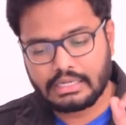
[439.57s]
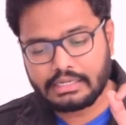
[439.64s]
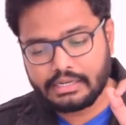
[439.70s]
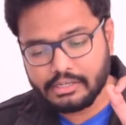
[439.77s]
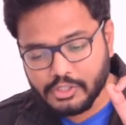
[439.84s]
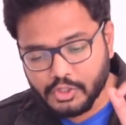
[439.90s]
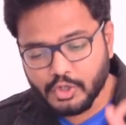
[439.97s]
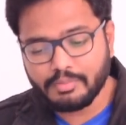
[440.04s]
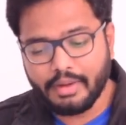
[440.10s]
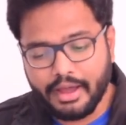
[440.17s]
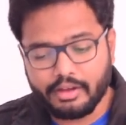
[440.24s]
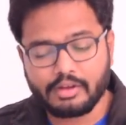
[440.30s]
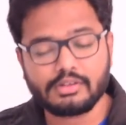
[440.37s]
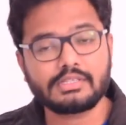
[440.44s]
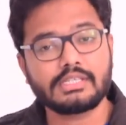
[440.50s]
Tissue
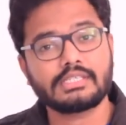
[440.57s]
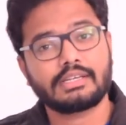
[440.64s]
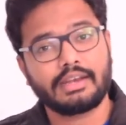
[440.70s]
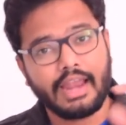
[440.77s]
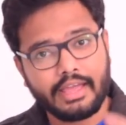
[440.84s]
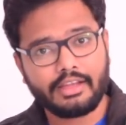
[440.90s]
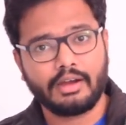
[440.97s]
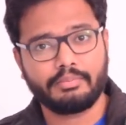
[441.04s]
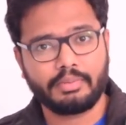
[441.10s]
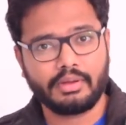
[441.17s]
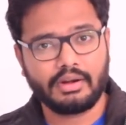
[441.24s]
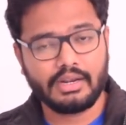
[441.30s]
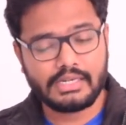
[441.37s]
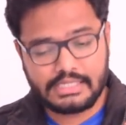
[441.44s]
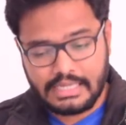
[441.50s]
microcyst-like
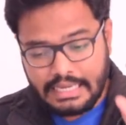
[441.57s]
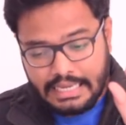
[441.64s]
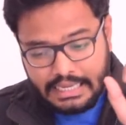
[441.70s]
appearance